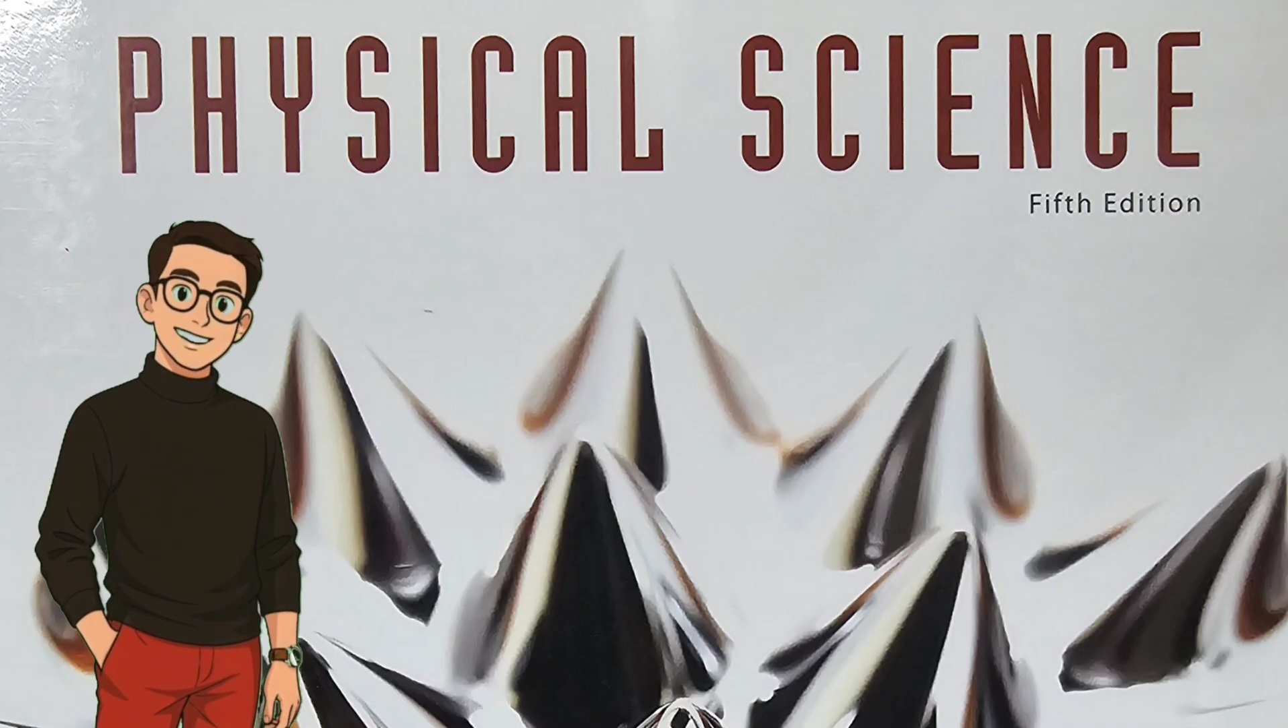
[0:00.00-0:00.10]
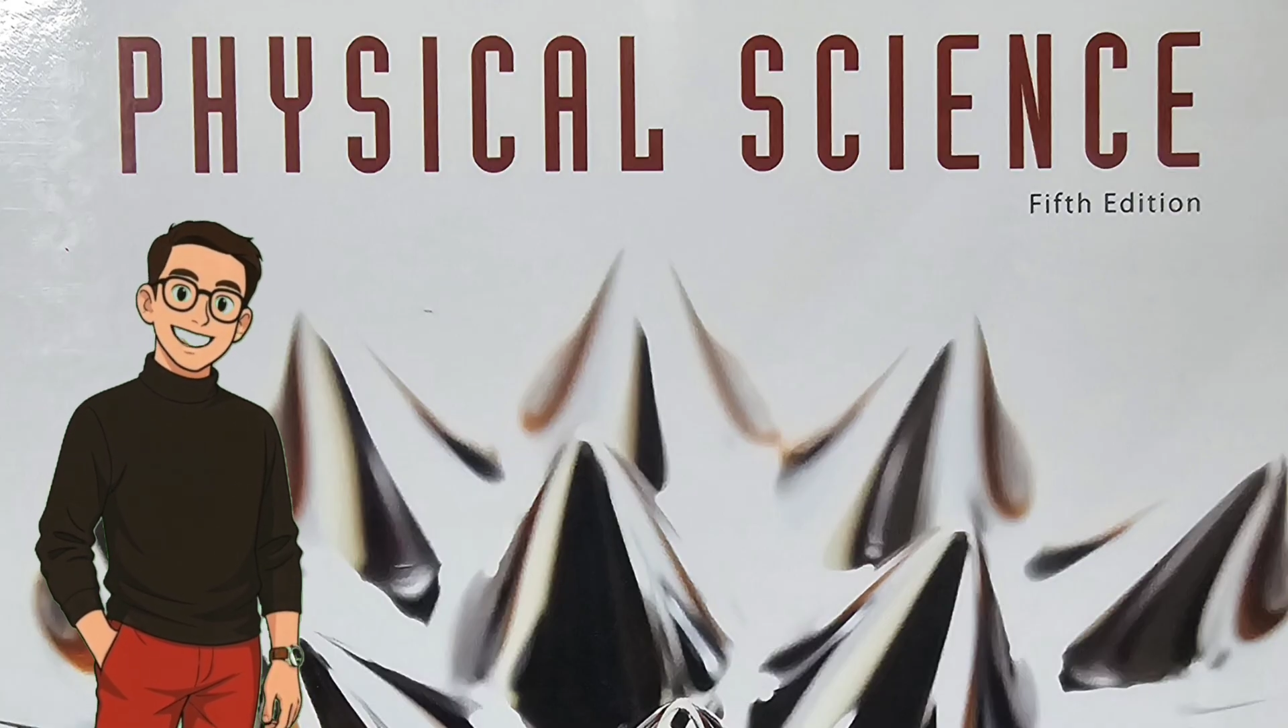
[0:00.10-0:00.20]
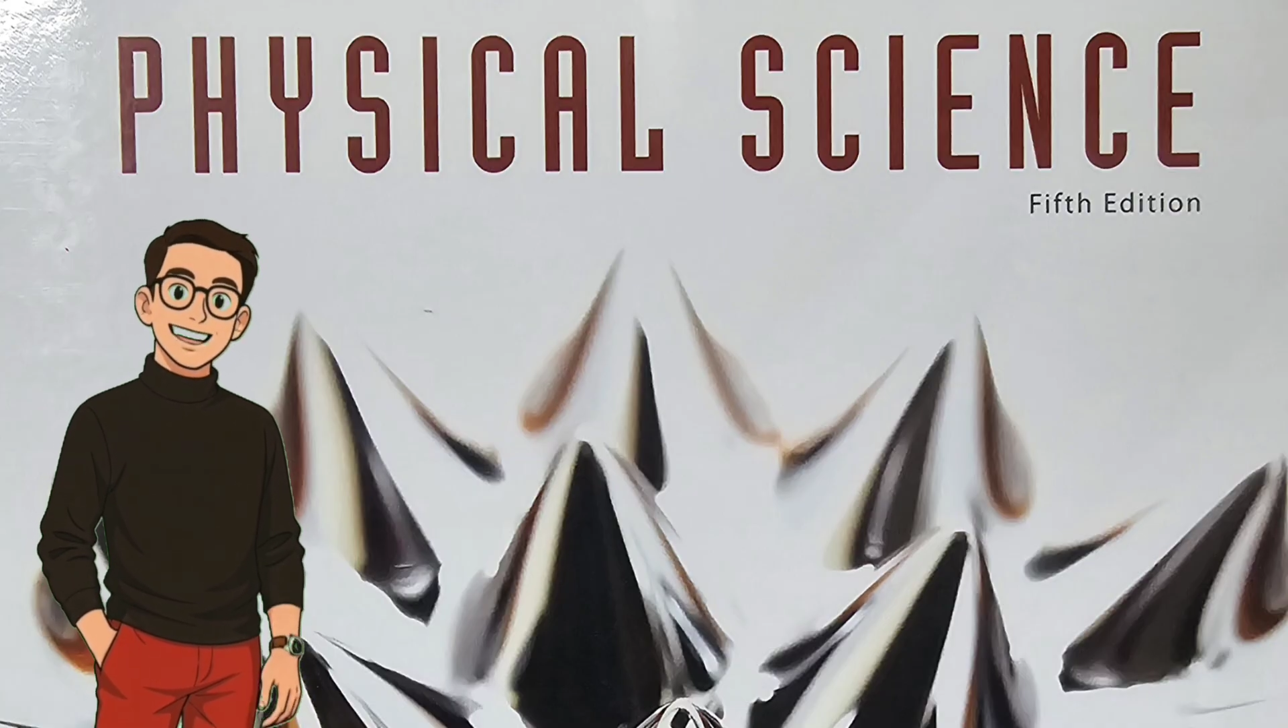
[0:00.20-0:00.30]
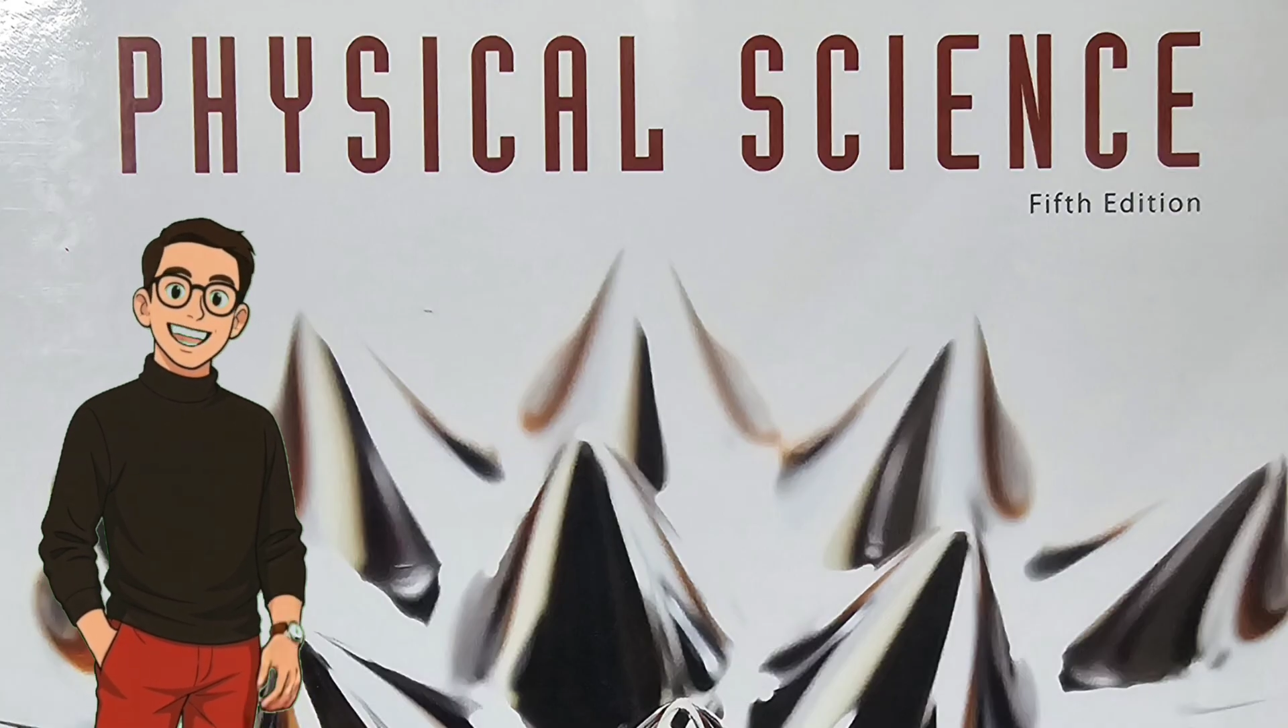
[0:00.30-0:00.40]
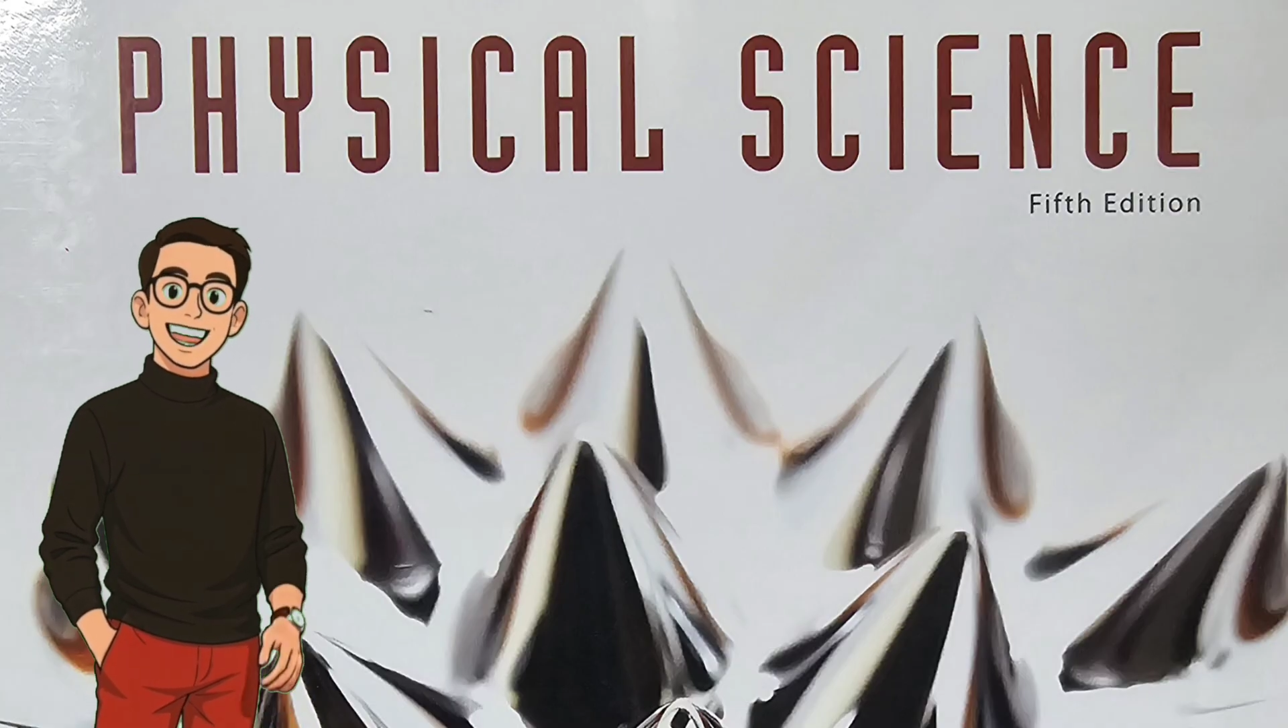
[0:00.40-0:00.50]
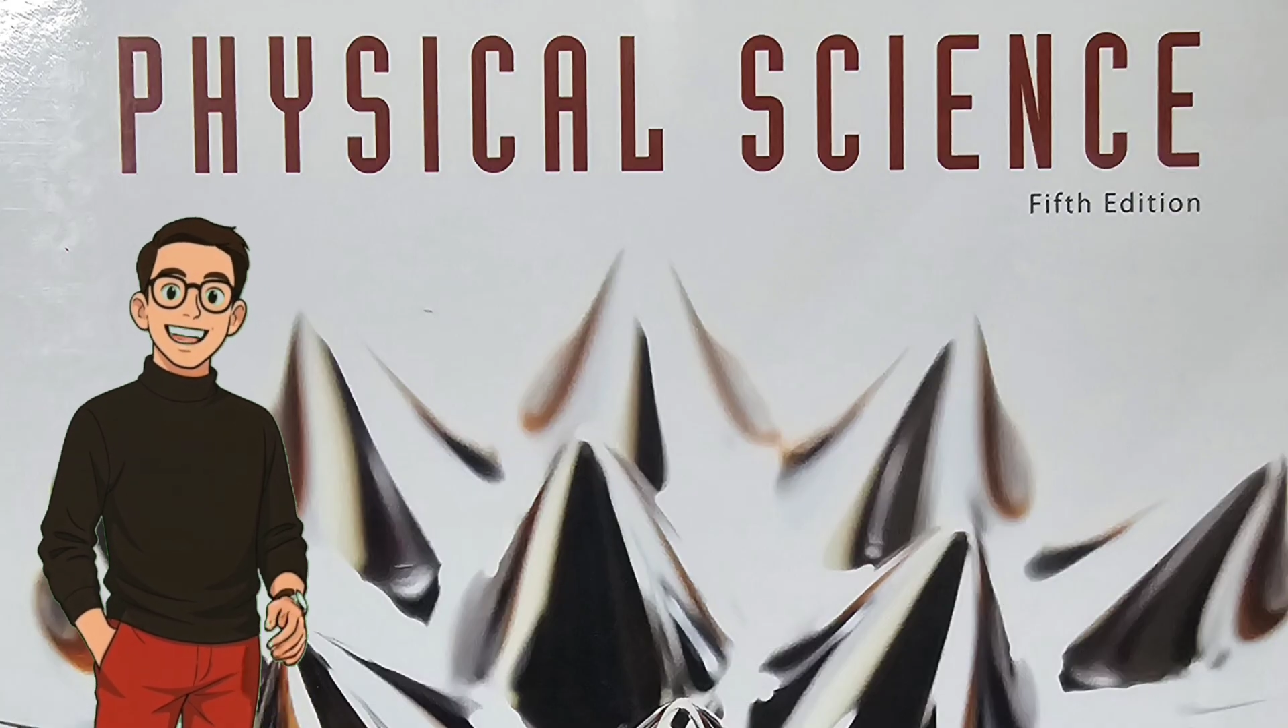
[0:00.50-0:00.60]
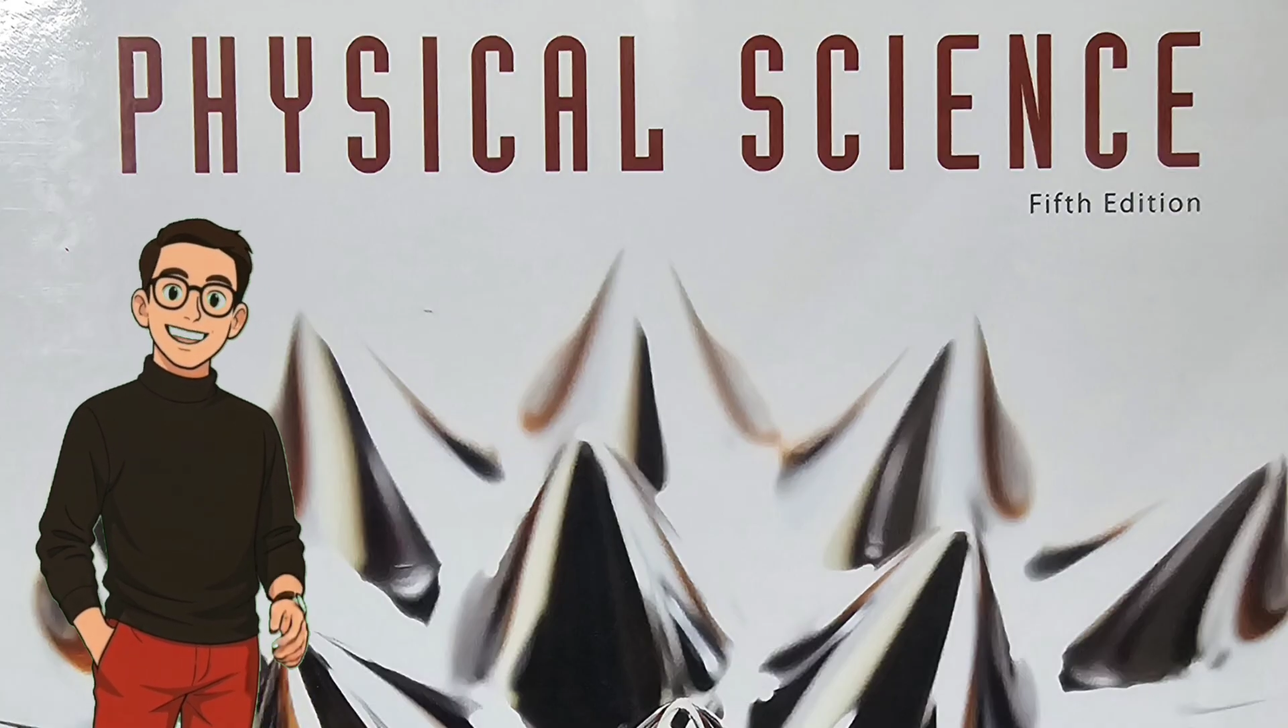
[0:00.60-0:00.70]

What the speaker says: you feel a